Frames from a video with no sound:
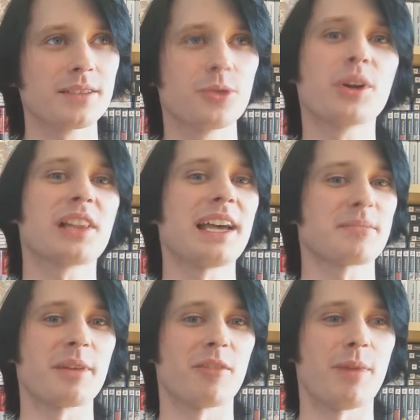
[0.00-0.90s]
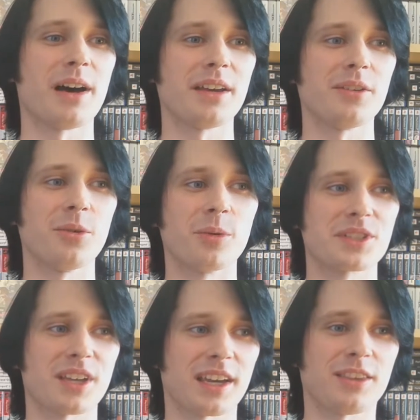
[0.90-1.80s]
a classmate of mine who was
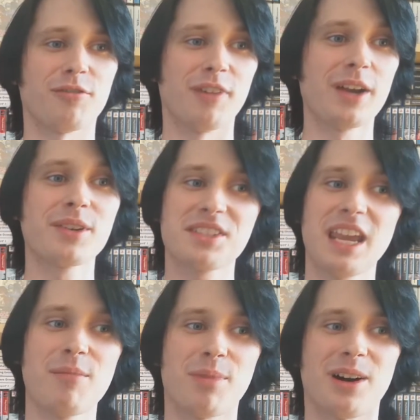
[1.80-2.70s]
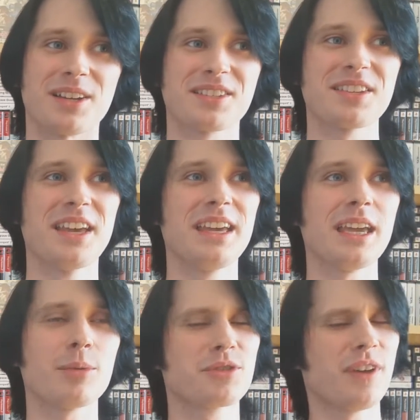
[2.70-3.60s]
stuck at the very same boss
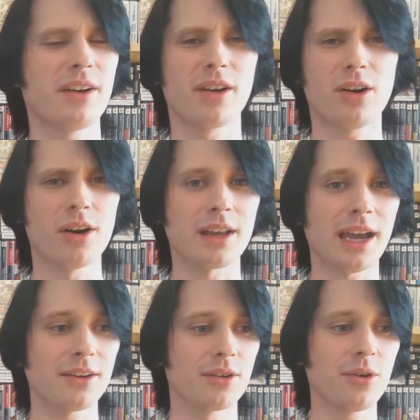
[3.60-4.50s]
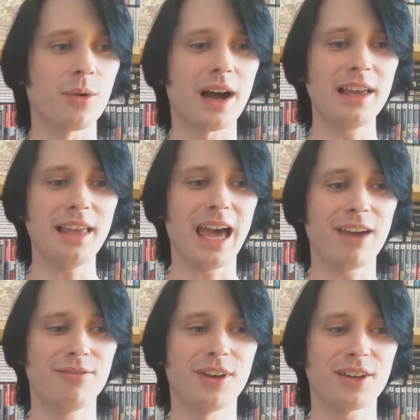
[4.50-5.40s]
it was very hard. I don't know. I
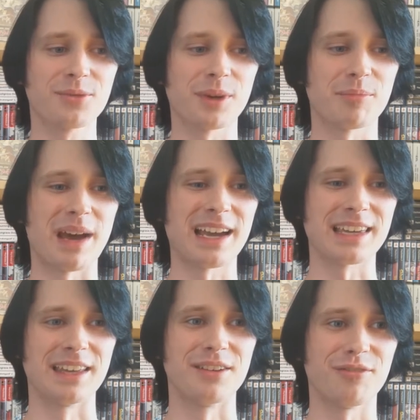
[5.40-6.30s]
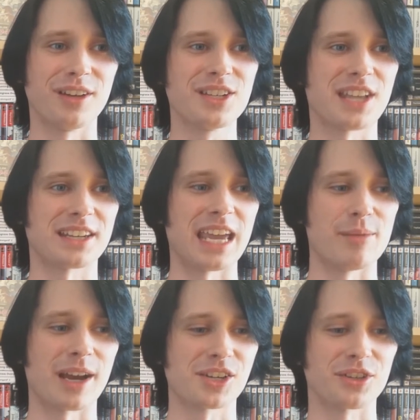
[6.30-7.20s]
have not went back and finished that
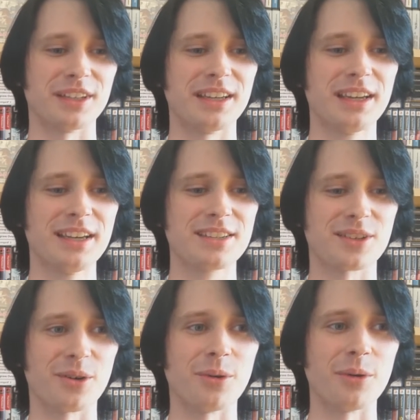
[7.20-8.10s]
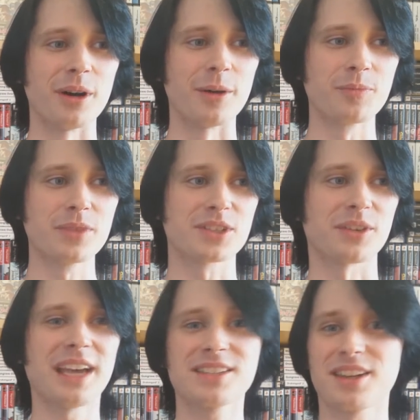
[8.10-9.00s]
game actually. So
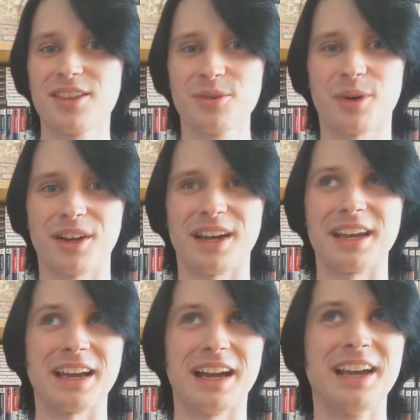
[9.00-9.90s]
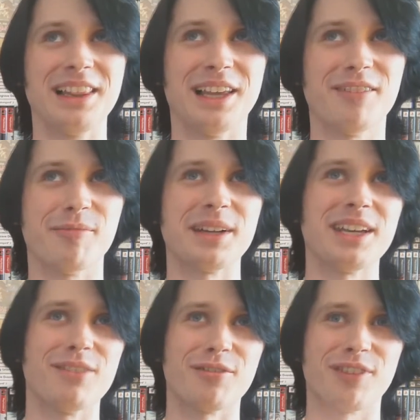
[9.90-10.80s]
that's another one I love but never